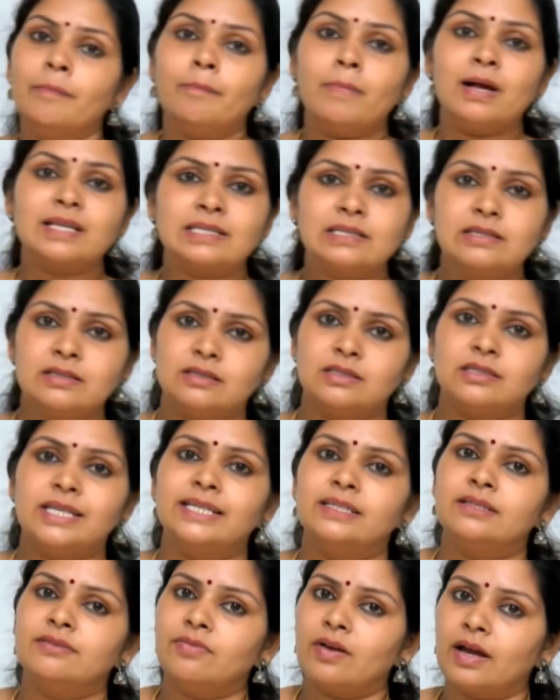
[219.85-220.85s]
muscle that
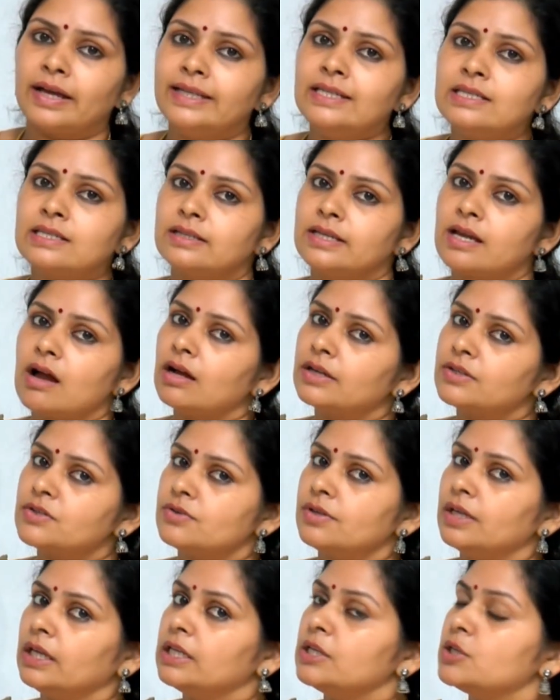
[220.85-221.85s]
divides the artery
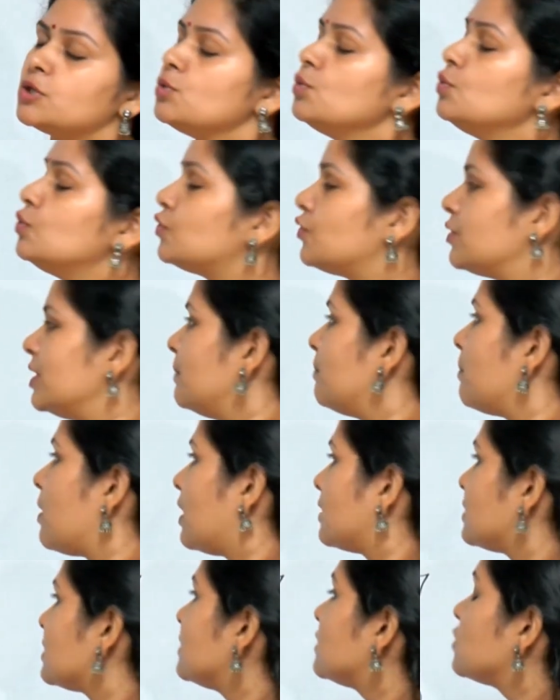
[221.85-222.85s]
into 3
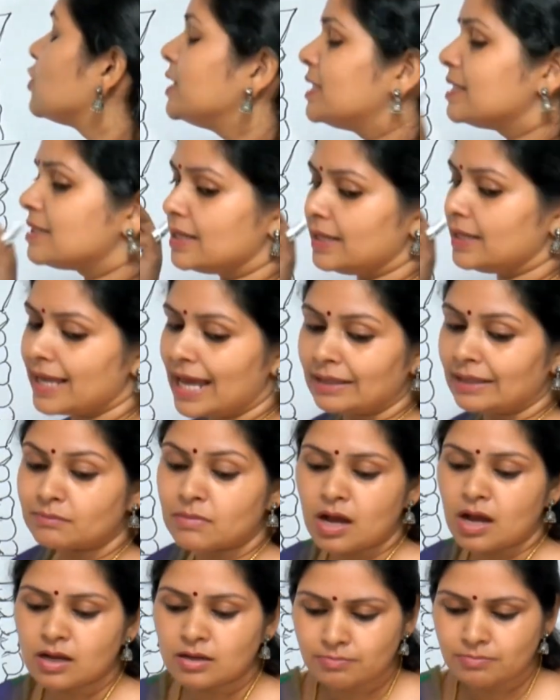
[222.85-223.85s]
parts. So, it is a
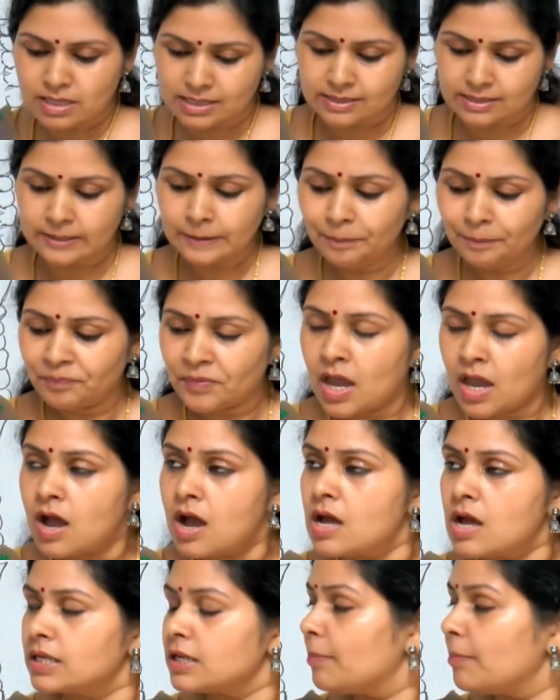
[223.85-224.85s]
landmark muscle.
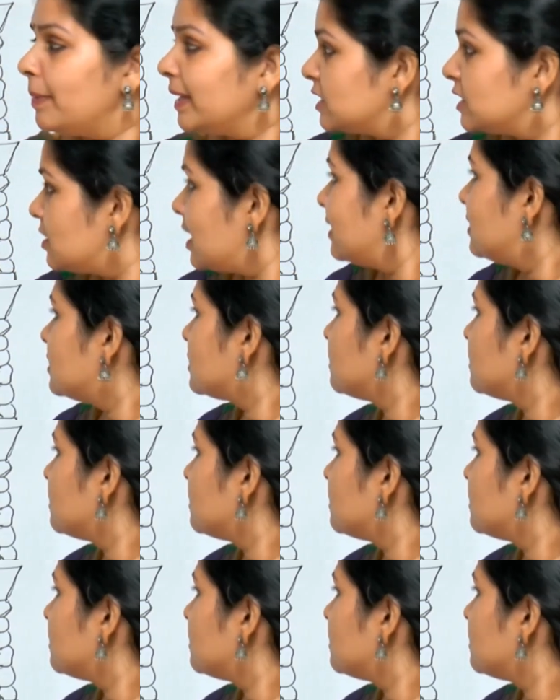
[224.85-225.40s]
Now, pectoralis